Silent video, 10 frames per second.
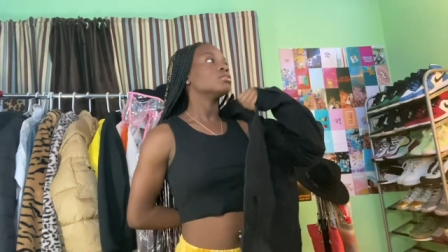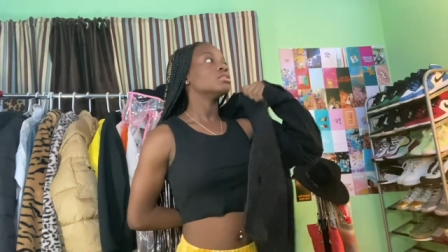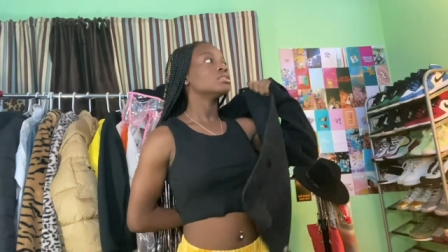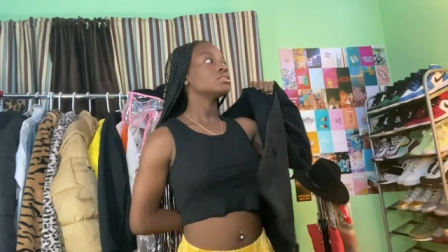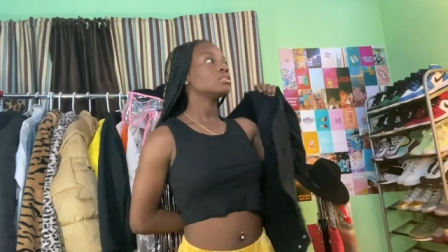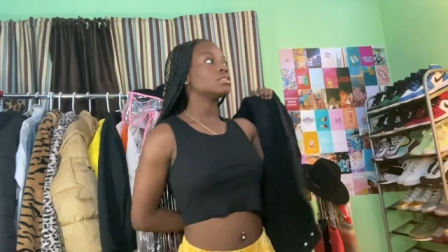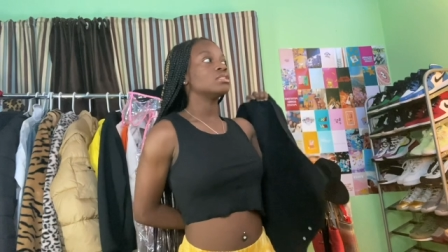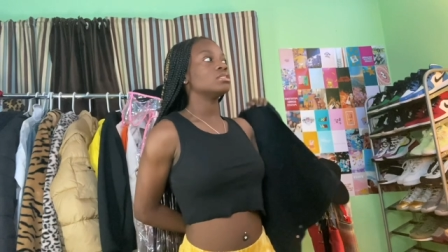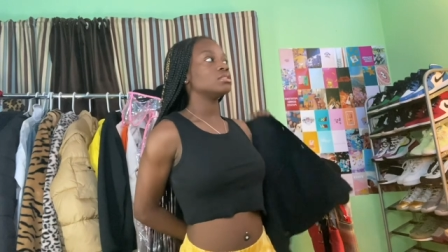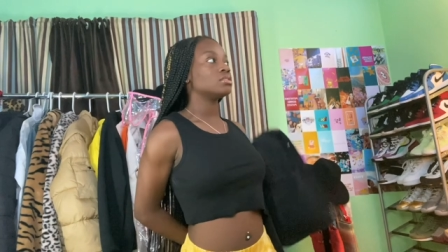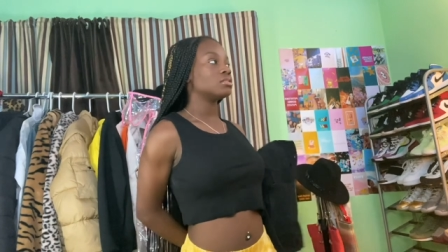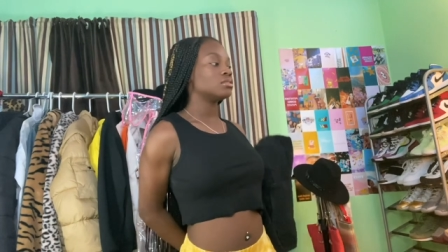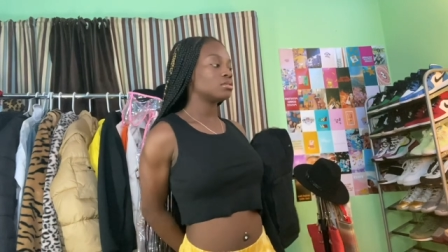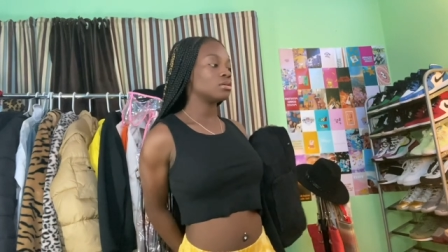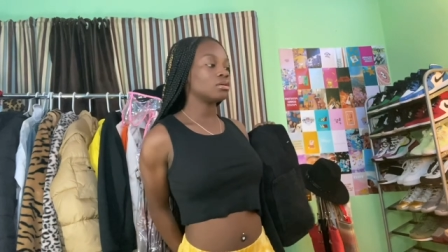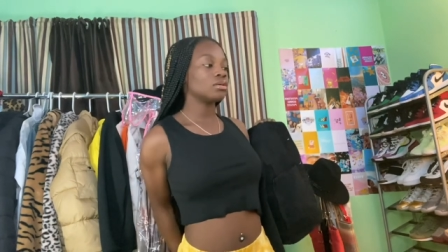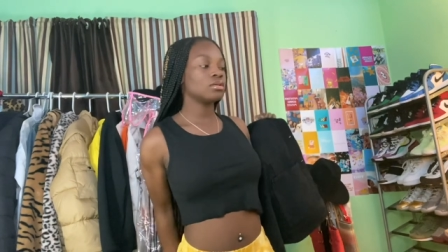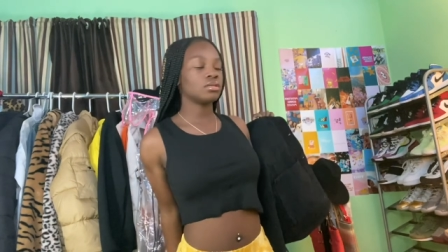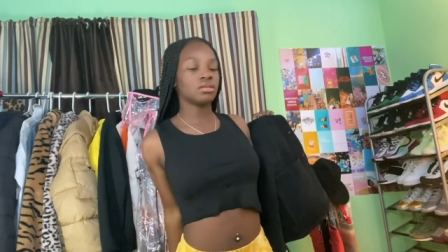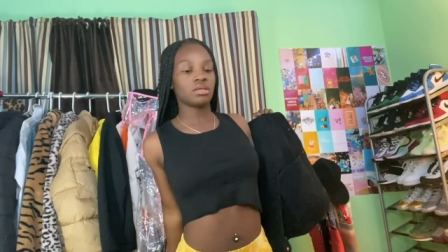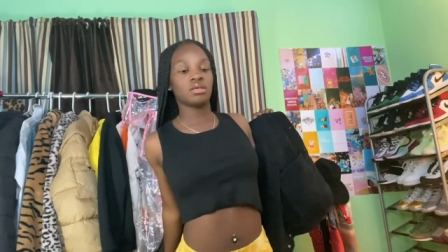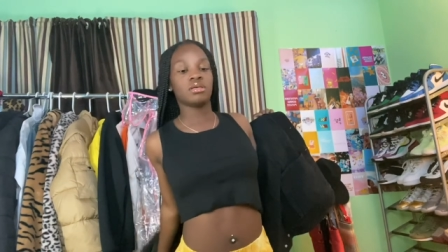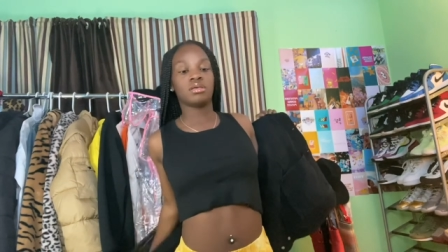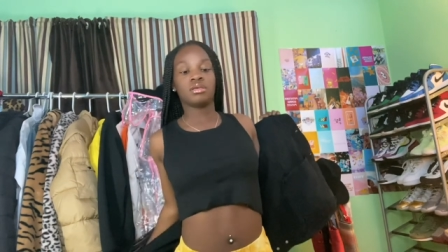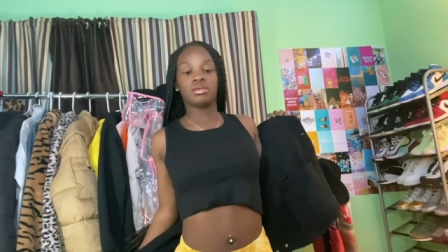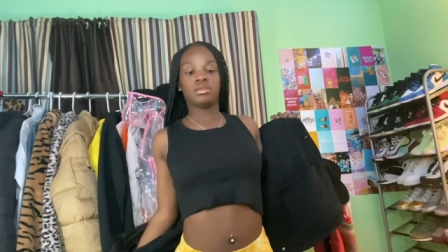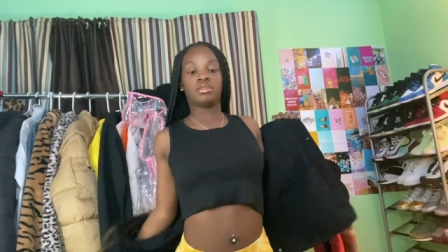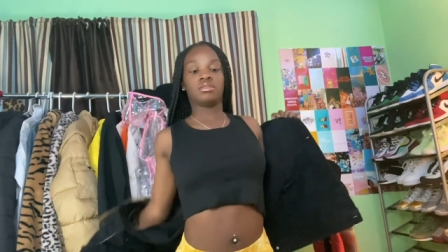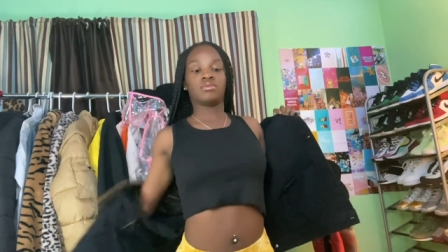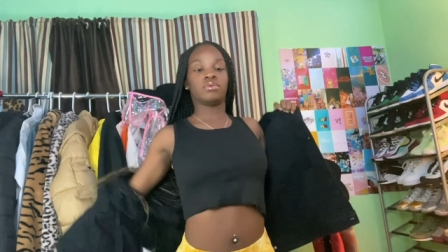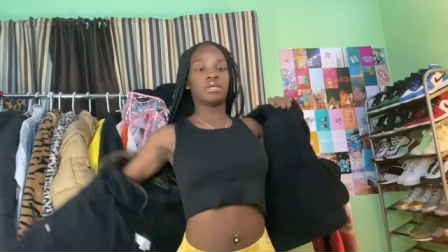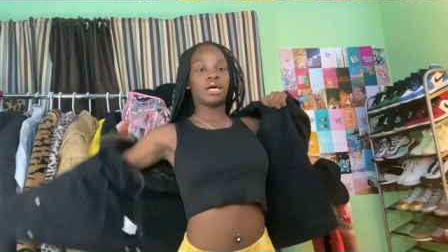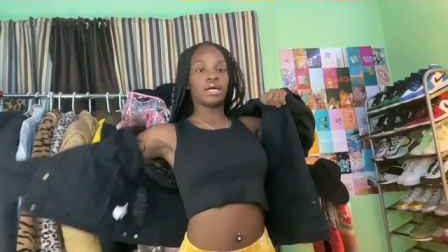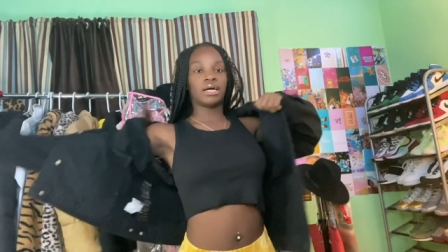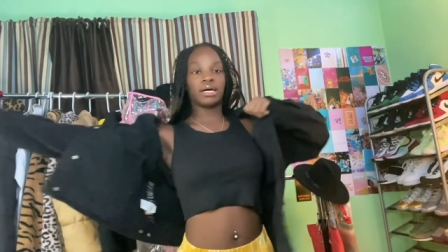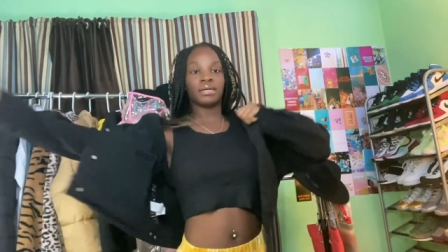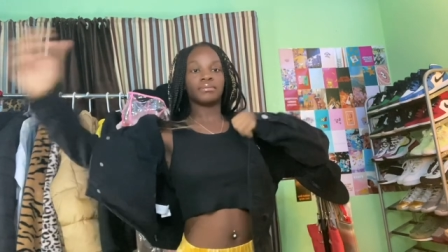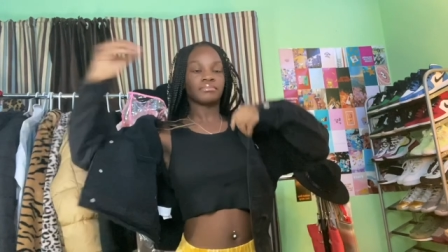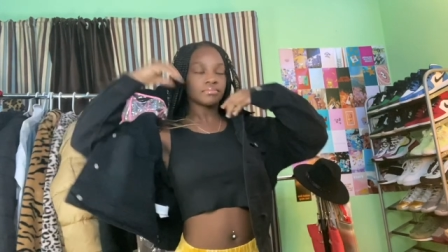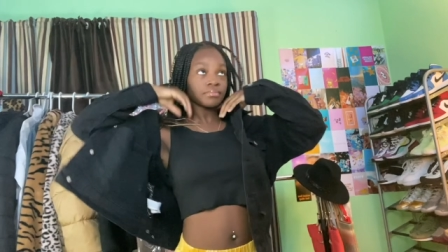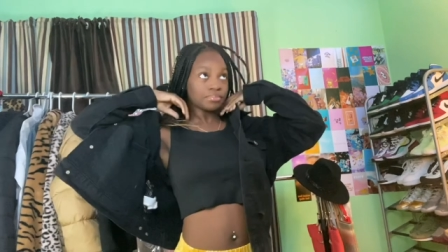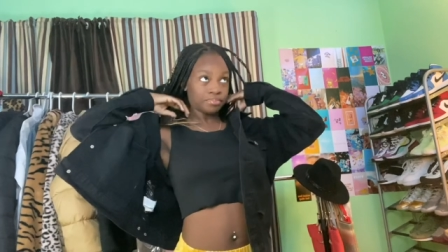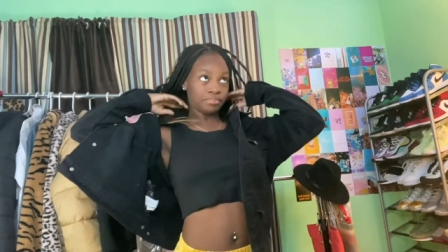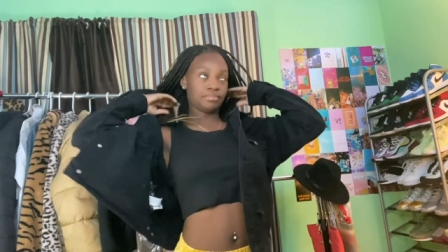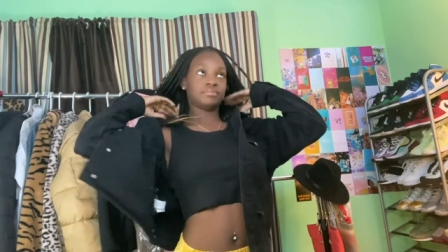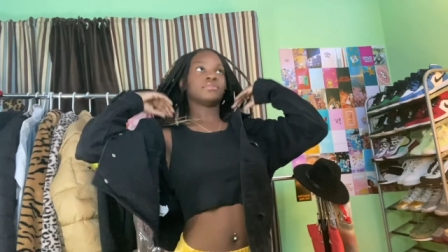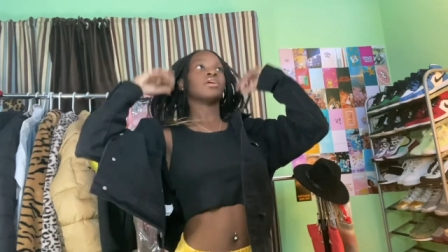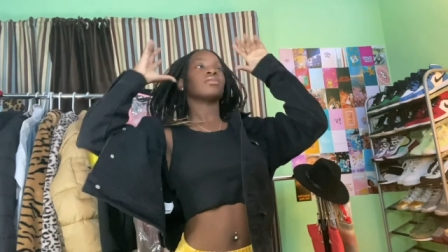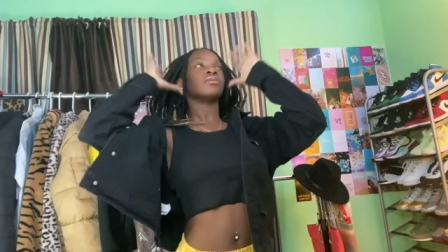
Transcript: this is the one I got. Hold